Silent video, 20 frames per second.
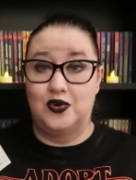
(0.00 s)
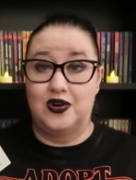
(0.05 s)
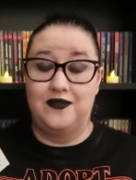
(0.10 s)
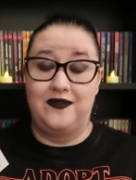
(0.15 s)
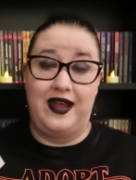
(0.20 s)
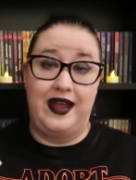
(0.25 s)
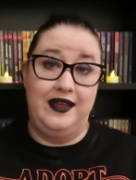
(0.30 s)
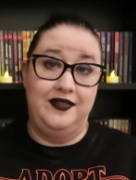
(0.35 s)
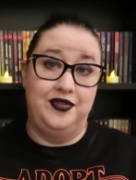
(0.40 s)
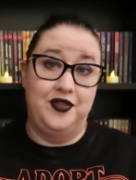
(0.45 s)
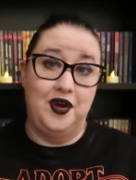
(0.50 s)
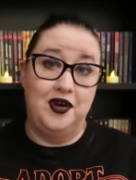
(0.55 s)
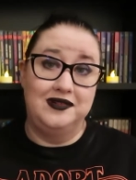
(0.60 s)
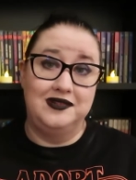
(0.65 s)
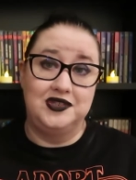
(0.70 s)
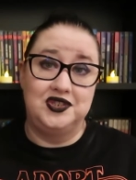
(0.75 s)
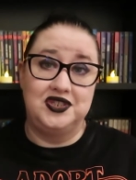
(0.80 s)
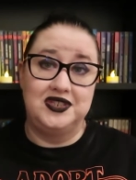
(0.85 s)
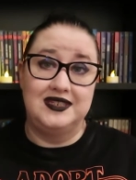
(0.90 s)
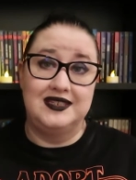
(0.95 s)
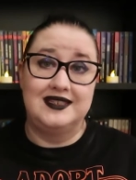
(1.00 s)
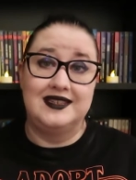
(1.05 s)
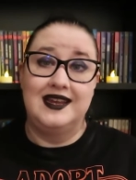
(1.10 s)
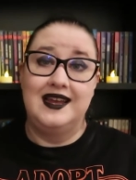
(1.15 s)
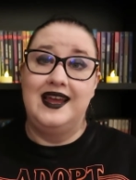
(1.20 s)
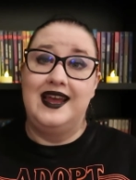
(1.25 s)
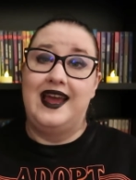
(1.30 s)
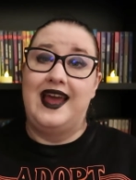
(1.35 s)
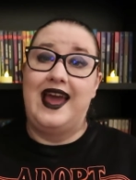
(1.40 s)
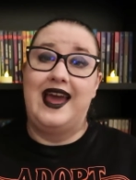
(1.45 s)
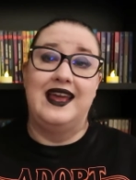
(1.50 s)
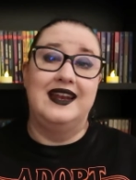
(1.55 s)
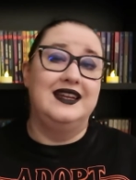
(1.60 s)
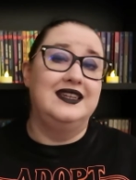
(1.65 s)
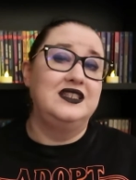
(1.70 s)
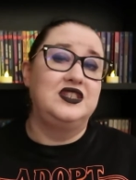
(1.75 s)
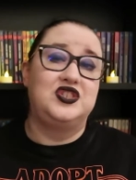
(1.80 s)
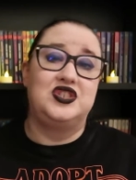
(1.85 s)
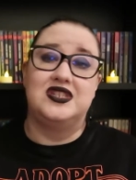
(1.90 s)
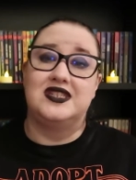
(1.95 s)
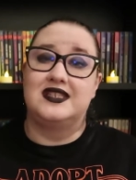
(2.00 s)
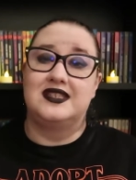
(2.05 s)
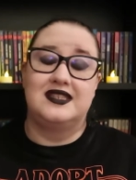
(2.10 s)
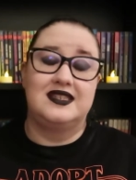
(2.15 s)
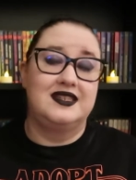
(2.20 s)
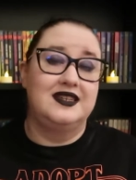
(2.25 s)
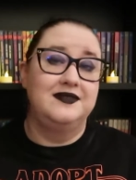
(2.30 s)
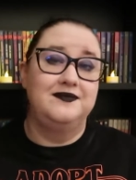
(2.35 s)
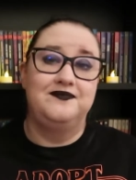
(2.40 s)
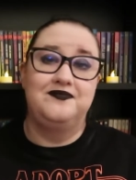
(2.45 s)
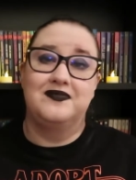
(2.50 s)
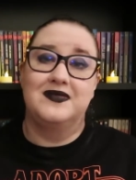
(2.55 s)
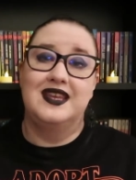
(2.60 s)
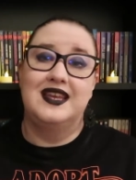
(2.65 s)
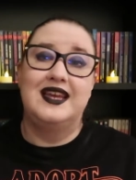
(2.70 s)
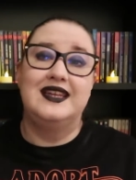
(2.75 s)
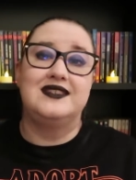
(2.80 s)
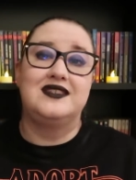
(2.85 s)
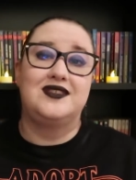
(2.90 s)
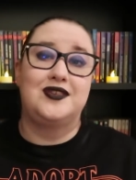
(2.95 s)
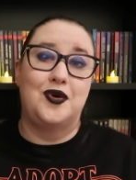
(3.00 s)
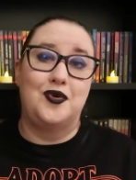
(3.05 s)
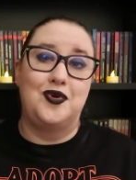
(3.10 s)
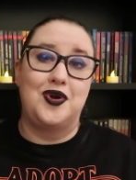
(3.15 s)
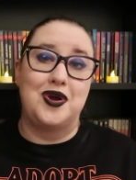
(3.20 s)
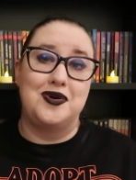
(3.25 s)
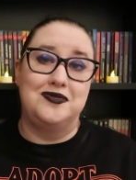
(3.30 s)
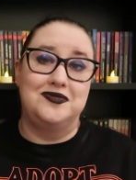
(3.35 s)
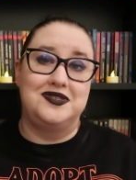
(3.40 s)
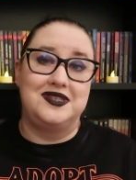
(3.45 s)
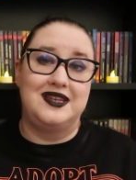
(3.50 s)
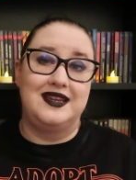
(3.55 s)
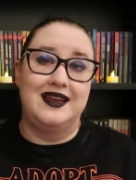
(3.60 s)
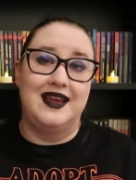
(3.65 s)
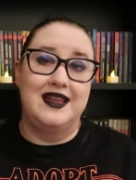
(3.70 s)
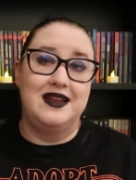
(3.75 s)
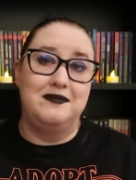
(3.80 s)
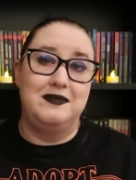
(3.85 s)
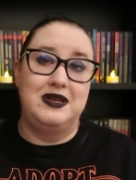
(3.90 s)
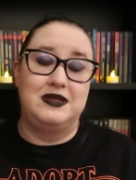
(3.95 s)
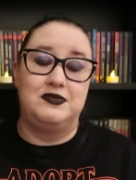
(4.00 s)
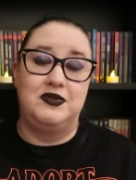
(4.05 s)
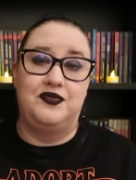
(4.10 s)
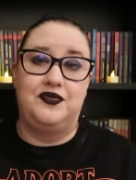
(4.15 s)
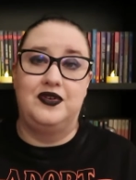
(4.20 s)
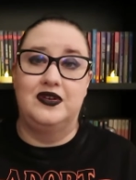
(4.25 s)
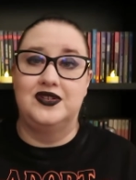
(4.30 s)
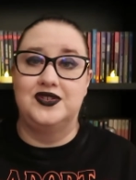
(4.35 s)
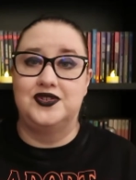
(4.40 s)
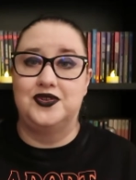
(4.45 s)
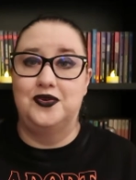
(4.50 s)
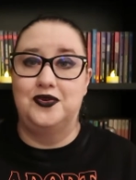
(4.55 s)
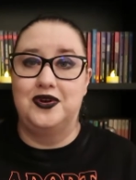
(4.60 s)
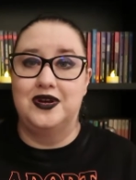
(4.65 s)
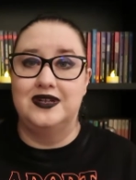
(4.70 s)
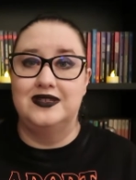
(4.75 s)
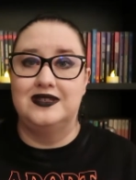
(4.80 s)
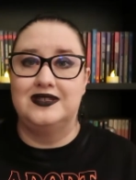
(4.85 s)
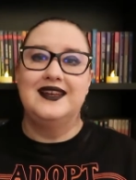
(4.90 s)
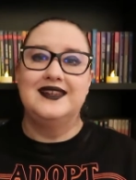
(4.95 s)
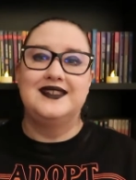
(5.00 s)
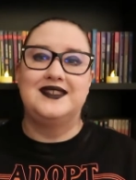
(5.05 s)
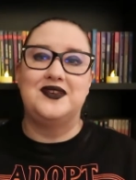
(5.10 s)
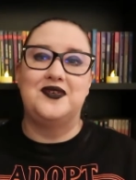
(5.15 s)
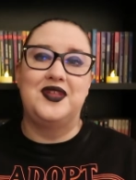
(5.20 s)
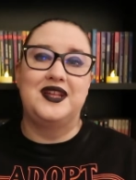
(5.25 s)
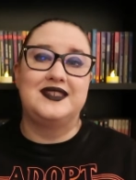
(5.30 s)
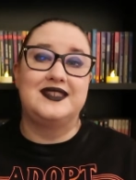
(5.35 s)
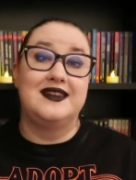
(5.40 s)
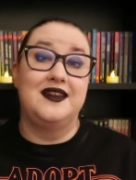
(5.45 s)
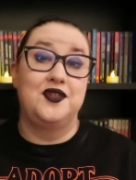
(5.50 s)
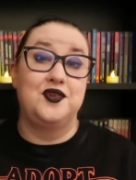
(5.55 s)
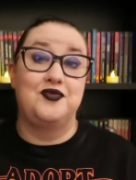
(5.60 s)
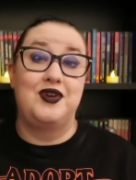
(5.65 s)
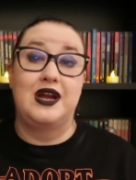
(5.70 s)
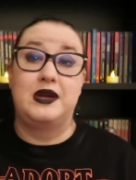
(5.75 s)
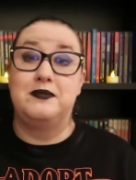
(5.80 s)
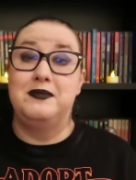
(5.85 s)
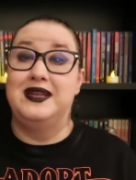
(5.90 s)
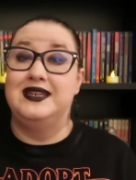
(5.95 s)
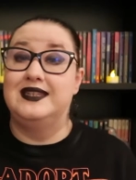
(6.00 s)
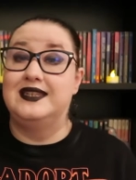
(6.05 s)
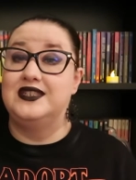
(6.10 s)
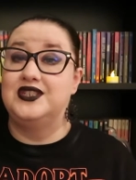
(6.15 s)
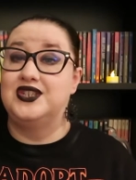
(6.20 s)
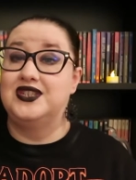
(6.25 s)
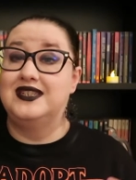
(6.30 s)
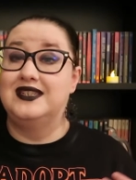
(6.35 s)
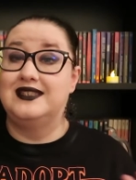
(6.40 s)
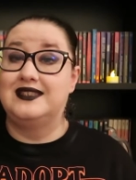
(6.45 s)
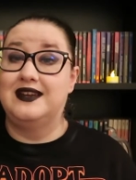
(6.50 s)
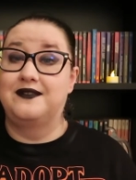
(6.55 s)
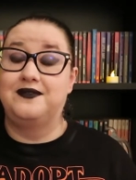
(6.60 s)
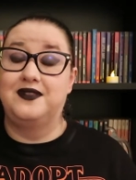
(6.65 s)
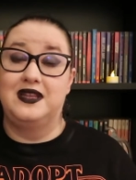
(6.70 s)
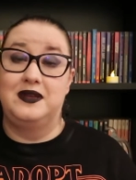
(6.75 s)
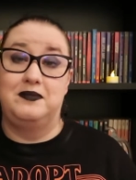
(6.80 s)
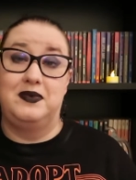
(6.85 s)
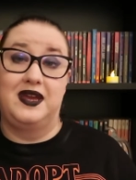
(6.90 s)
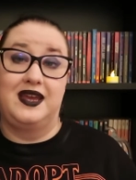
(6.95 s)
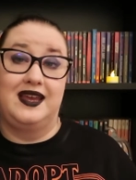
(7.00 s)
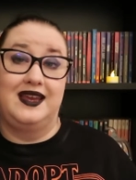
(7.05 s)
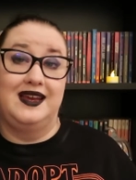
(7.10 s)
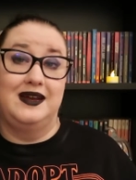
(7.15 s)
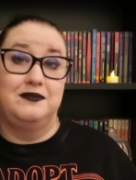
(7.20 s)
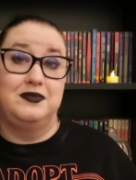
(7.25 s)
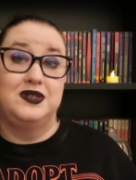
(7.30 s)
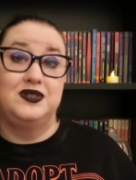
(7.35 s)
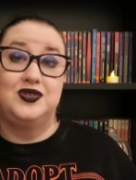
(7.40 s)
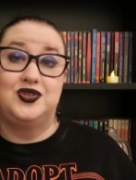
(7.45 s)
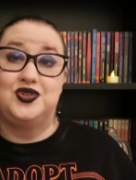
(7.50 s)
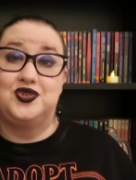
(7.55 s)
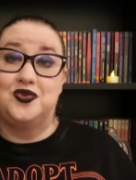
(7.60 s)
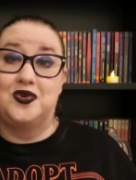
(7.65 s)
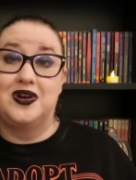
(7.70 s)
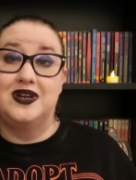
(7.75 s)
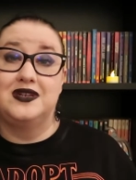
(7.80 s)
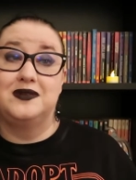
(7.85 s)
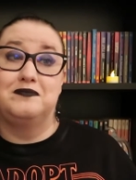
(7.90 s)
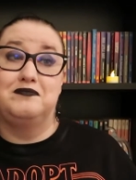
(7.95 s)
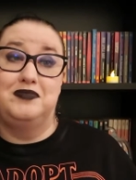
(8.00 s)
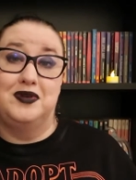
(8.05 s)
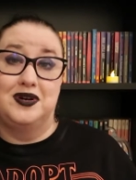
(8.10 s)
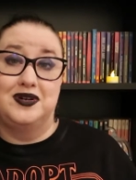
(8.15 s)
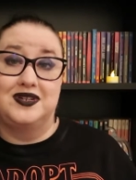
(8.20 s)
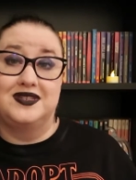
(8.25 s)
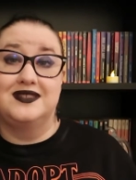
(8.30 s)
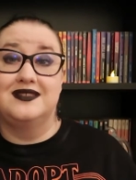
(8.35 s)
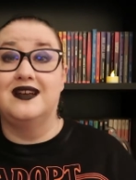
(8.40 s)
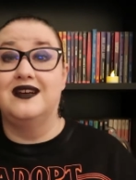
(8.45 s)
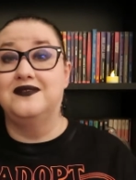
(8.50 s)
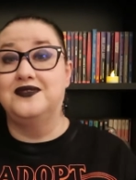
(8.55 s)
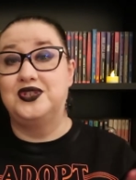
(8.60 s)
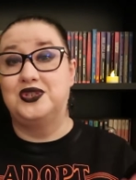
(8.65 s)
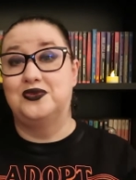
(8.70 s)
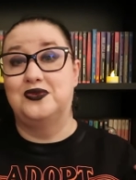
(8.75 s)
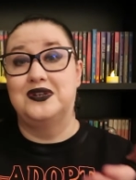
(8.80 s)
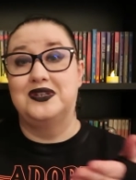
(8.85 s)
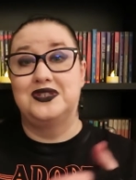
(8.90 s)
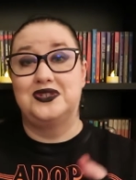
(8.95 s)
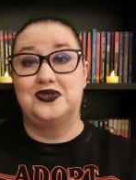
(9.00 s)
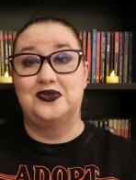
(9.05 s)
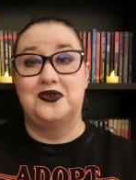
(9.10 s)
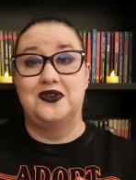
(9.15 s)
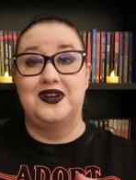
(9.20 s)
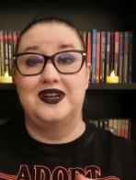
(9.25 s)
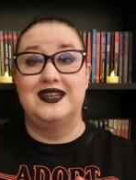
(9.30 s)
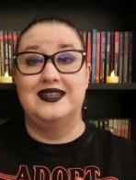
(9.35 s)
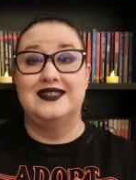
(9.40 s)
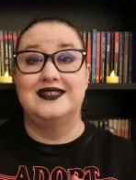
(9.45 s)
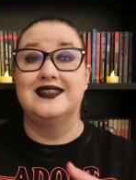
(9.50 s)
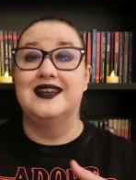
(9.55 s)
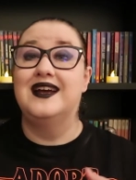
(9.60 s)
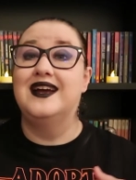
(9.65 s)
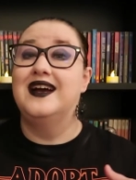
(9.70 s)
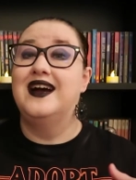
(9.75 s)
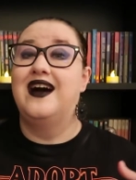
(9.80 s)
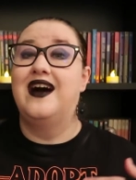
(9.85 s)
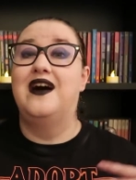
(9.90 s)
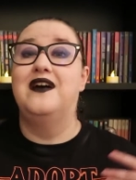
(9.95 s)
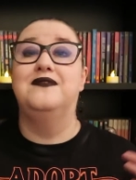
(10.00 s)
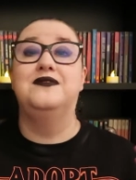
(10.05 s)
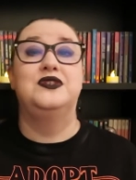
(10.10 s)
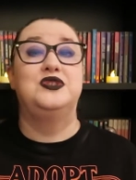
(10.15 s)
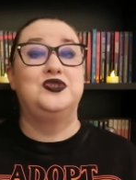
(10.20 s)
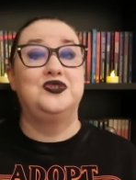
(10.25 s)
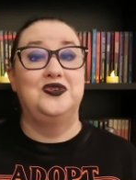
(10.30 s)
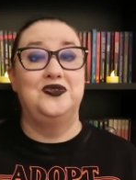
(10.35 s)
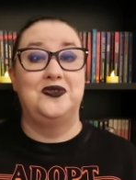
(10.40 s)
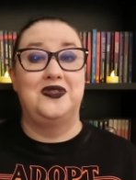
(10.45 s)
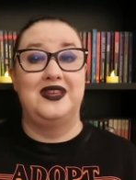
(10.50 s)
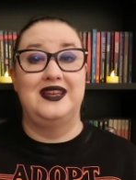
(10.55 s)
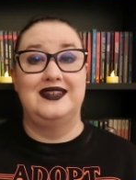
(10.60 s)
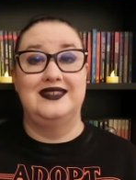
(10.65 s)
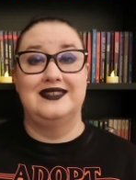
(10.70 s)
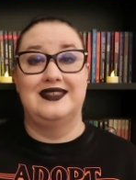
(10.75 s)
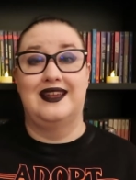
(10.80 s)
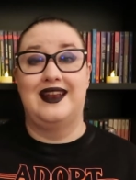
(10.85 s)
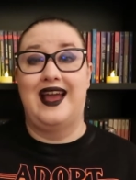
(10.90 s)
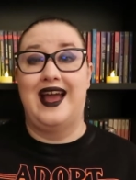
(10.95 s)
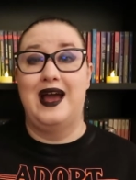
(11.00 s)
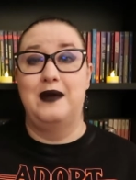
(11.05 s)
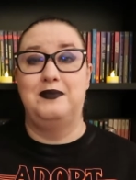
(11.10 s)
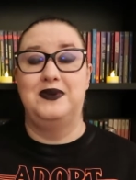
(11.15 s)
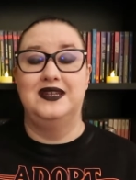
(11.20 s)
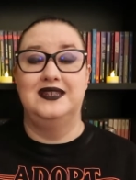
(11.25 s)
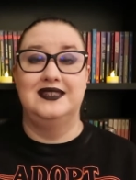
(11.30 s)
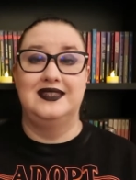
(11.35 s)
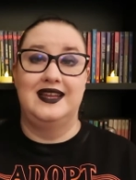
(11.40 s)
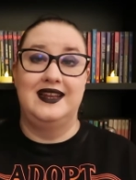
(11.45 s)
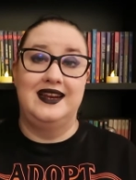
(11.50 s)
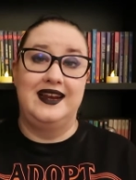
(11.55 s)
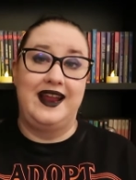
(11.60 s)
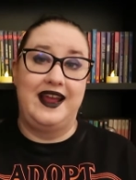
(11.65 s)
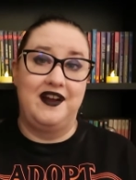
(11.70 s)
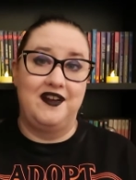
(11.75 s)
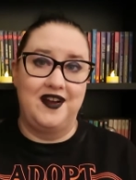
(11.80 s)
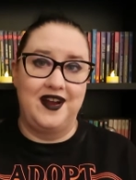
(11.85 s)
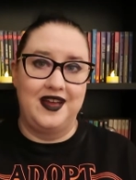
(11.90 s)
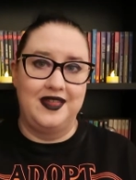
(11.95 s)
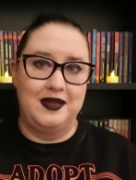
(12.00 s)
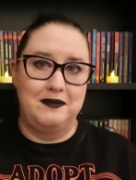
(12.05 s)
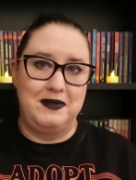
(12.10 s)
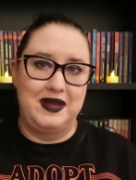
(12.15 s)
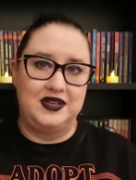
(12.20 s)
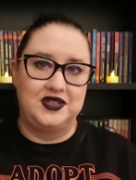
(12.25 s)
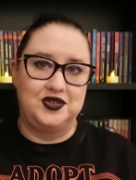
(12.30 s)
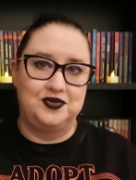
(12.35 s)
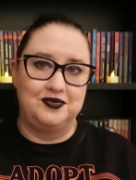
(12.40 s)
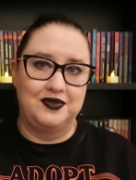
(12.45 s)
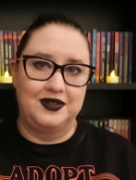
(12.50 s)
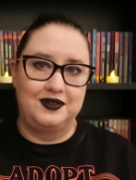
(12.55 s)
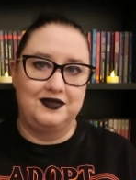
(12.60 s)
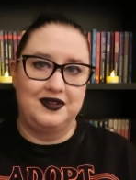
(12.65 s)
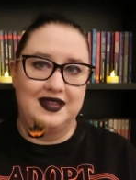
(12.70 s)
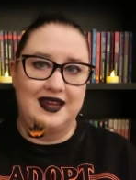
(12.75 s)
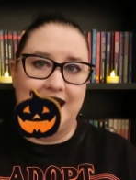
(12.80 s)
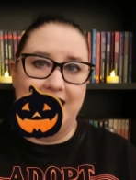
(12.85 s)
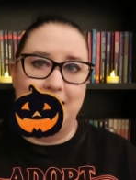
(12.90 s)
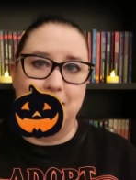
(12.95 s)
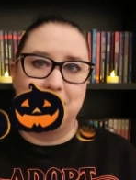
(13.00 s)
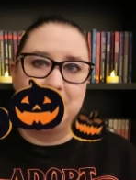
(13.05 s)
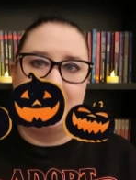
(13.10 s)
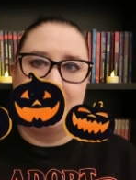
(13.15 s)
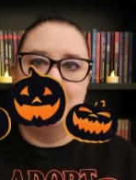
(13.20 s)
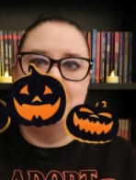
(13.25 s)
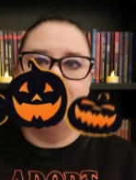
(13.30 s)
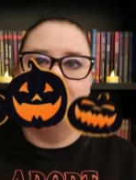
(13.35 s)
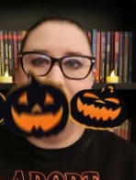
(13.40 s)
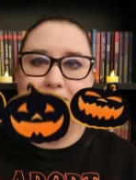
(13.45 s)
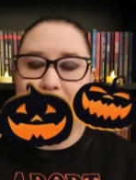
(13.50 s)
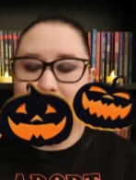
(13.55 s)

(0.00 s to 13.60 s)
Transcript: sort of anthologies and it's just it's so cozy and it makes me feel so good. So that's another recommendation is definitely picking up short books of short stories of true things that happened in an area that makes you really, really happy.